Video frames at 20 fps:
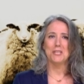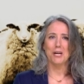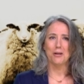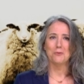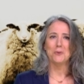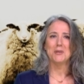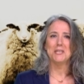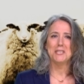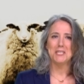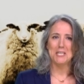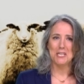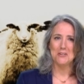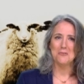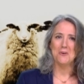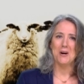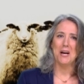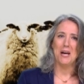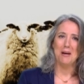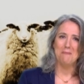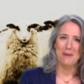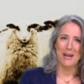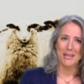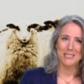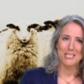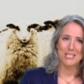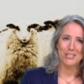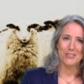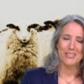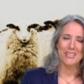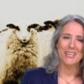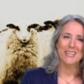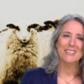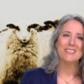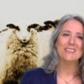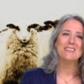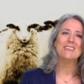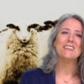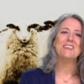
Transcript: duckweed, quinoa, and bacteria.